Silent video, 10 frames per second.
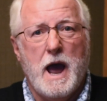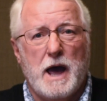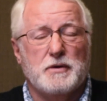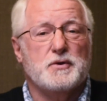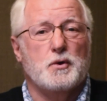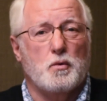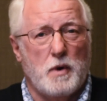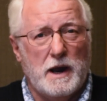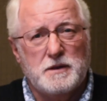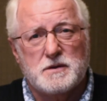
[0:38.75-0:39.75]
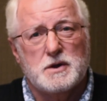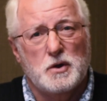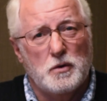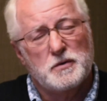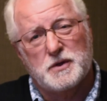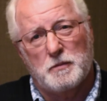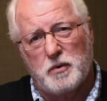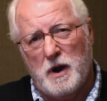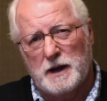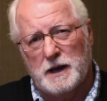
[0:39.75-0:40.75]
has the rights to use the
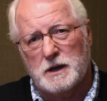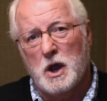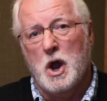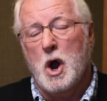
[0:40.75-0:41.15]
product